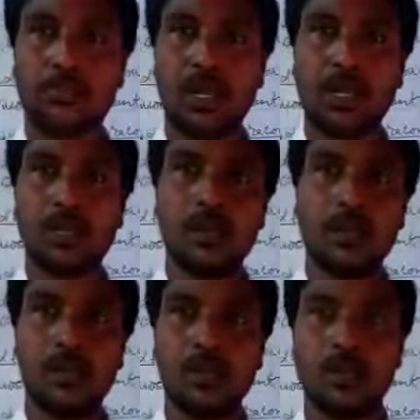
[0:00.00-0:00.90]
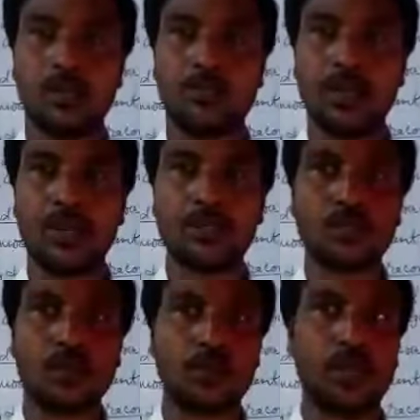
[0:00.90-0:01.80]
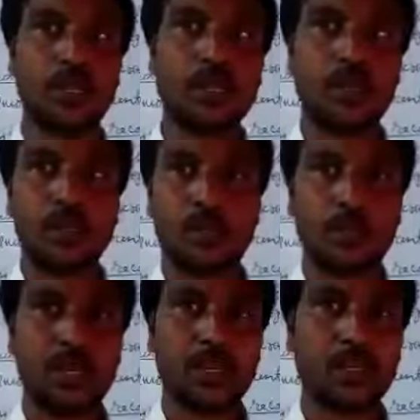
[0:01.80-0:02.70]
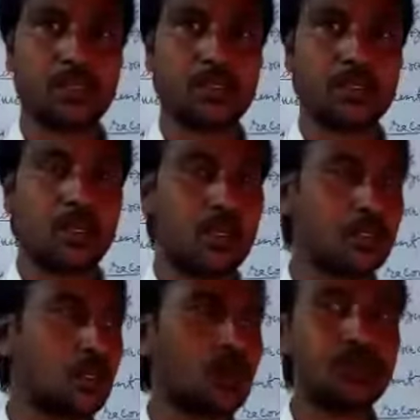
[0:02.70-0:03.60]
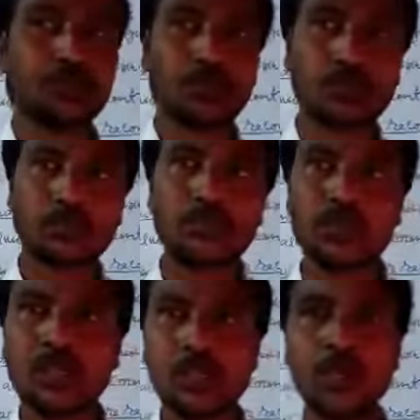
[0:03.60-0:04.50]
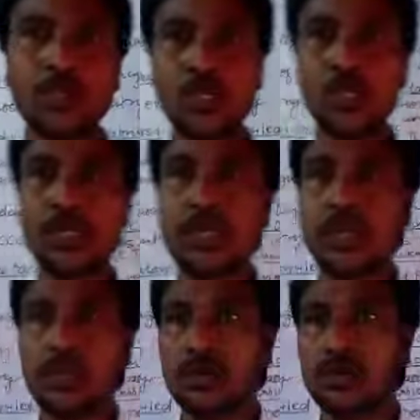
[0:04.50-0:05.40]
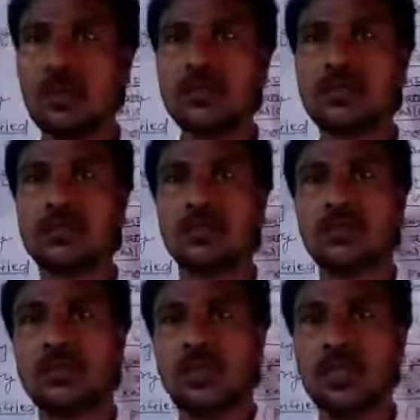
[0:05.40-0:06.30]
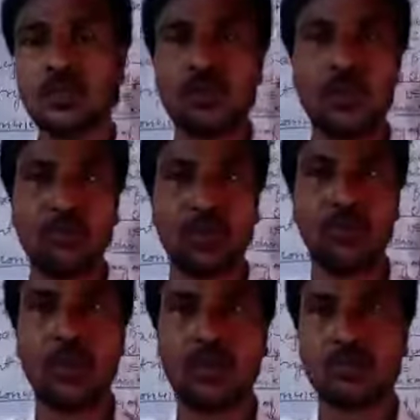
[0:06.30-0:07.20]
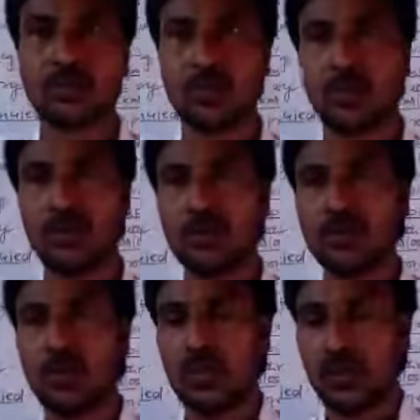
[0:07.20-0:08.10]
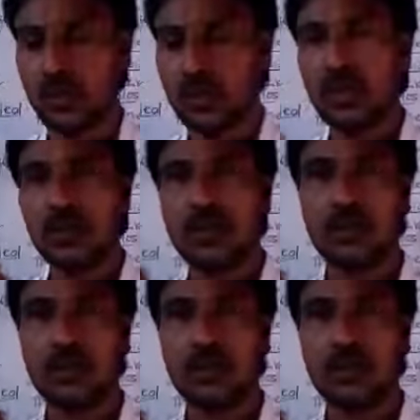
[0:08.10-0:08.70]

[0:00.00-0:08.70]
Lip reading: black Africans or black Americans. So you see, in this way people have showed their